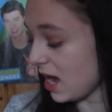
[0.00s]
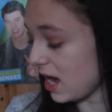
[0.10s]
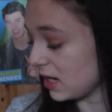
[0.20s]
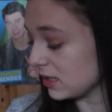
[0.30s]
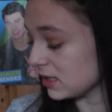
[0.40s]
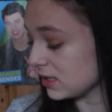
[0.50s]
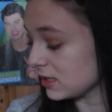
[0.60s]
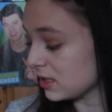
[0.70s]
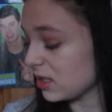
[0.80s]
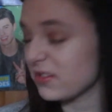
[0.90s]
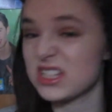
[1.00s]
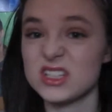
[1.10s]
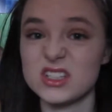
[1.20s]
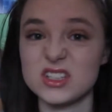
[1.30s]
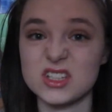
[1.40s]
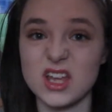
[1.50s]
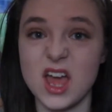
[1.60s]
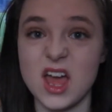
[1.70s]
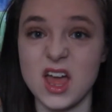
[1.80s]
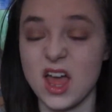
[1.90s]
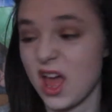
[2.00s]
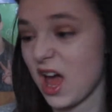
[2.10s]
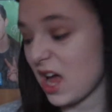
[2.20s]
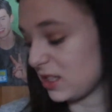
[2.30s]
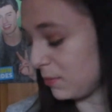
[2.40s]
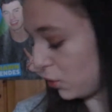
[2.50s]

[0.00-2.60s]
And there isn't as